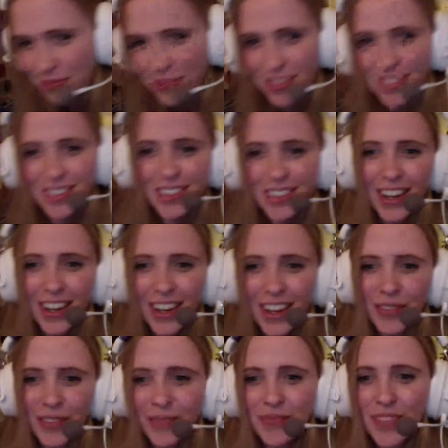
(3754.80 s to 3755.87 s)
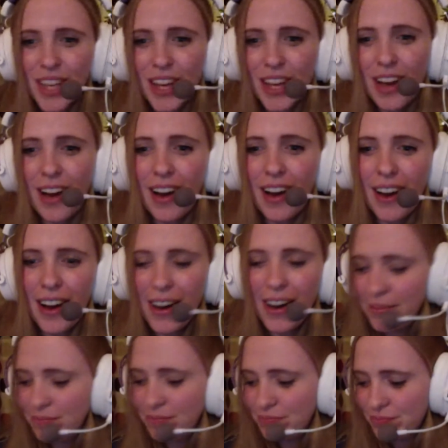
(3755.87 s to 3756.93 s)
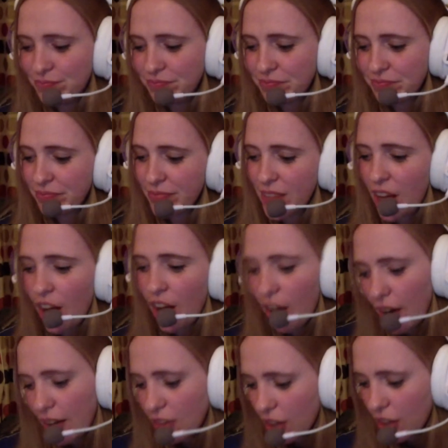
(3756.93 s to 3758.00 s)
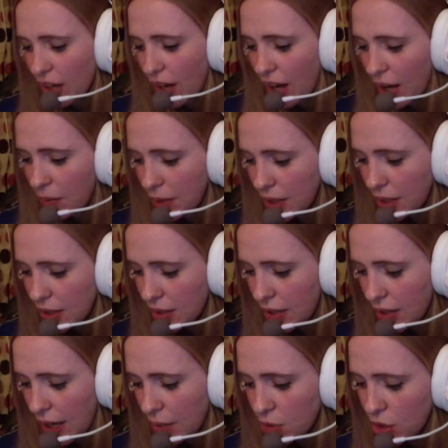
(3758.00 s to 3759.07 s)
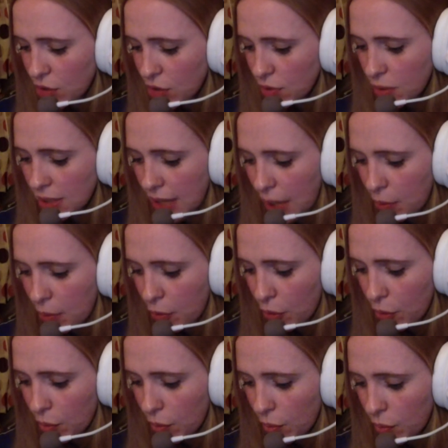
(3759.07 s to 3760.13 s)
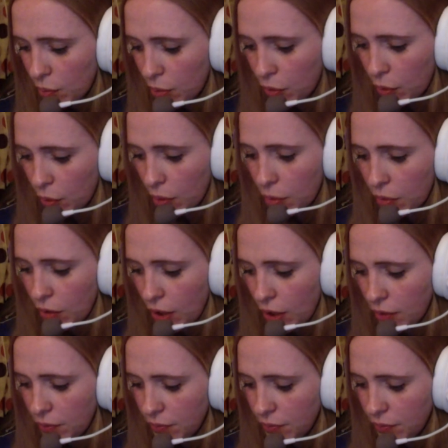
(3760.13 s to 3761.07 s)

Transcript: No. All right. Look, I mean, Adam, do you have something to add before we move on?